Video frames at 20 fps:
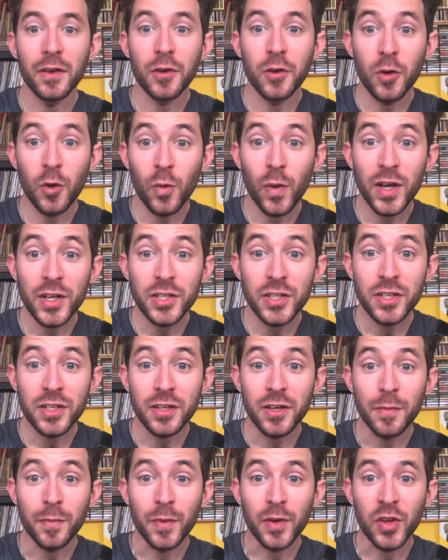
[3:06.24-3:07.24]
Question
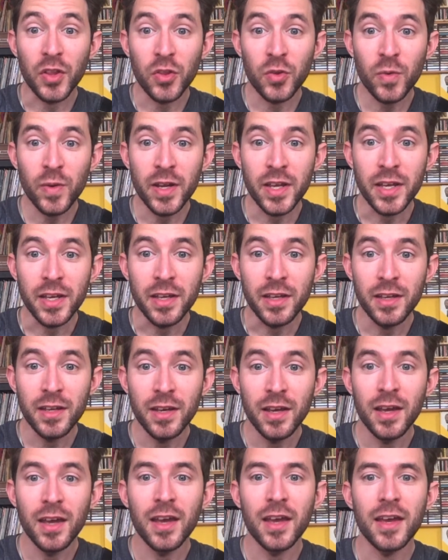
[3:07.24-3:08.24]
number 3
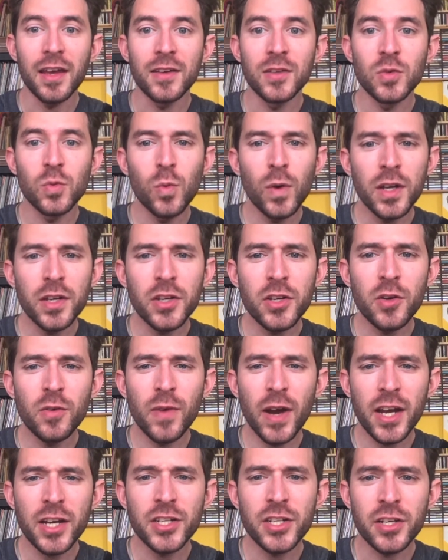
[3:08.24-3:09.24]
is, what
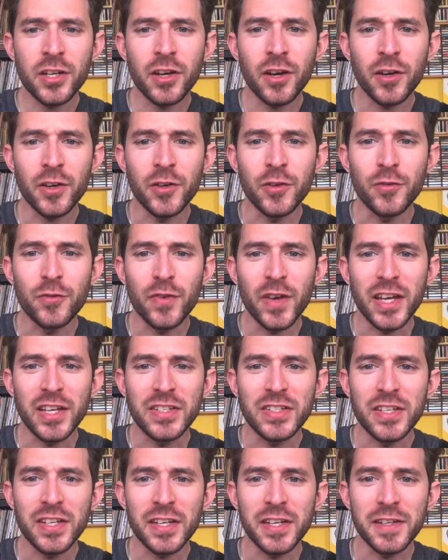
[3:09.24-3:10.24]
direction are you
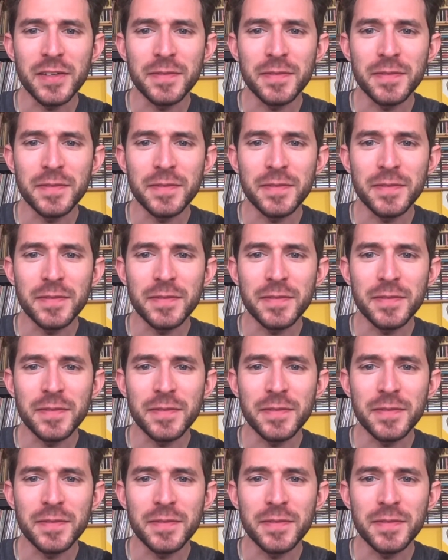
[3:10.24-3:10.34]
facing?